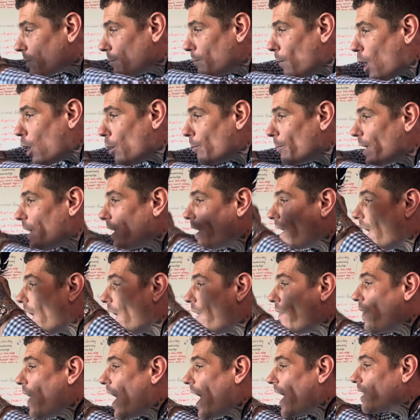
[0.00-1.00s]
moment,
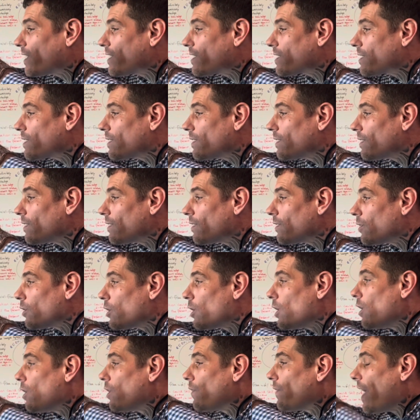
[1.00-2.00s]
and that's
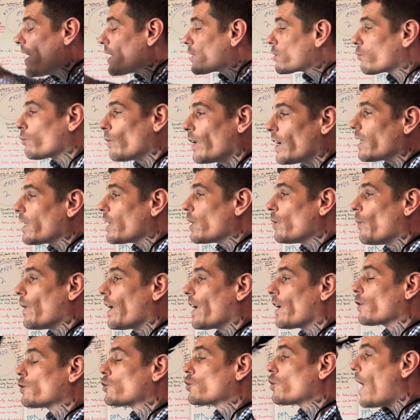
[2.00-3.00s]
really
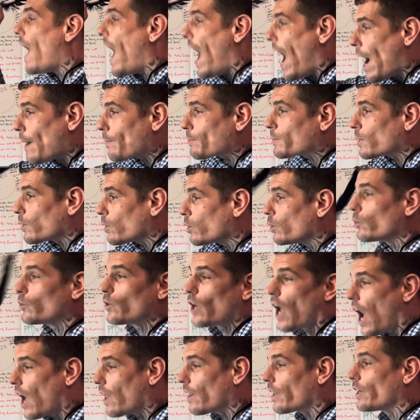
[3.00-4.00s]
where absolute
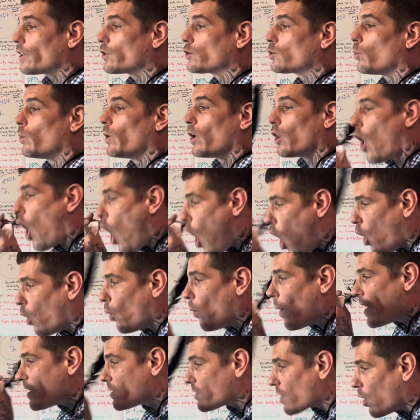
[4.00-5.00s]
knowledge will
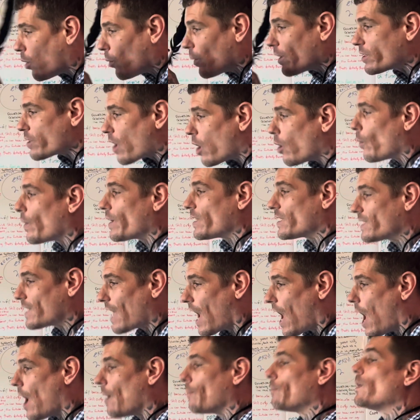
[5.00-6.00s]
always, always, always
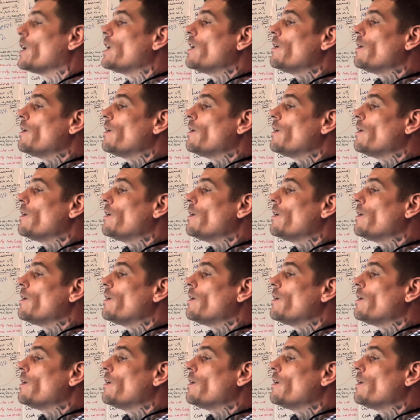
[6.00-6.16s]
stop.